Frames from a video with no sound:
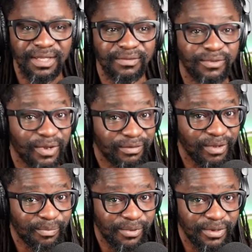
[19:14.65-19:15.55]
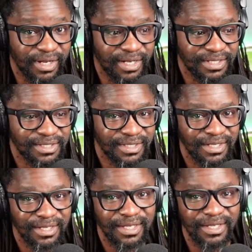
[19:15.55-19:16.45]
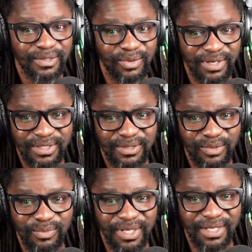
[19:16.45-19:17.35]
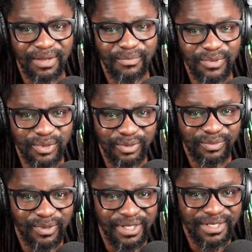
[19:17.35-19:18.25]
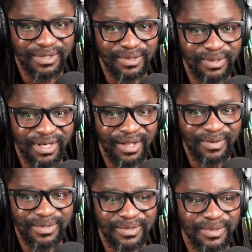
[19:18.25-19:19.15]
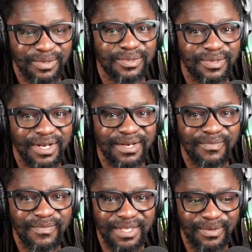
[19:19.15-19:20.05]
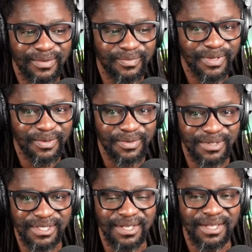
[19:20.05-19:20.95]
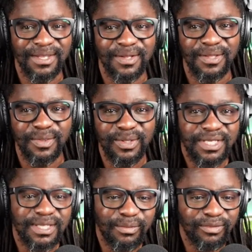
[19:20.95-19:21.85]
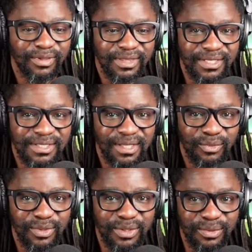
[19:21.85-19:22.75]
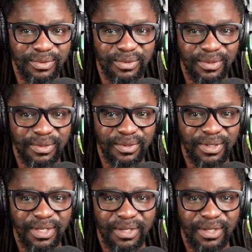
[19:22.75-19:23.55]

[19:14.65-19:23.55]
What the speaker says: If you have your podcast and you want to make a beautiful intro and outro, you should let me know, because those are some of the things that we do, you know.